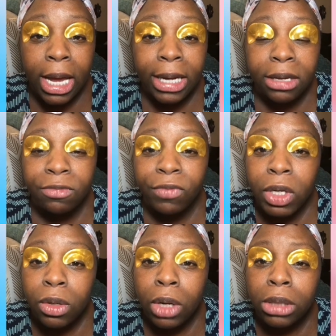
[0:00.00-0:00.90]
I can
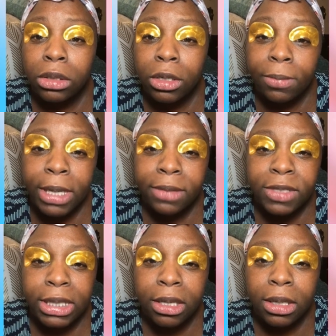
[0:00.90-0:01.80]
feel a little bit of
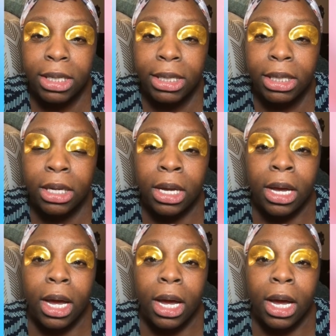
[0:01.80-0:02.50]
tingling.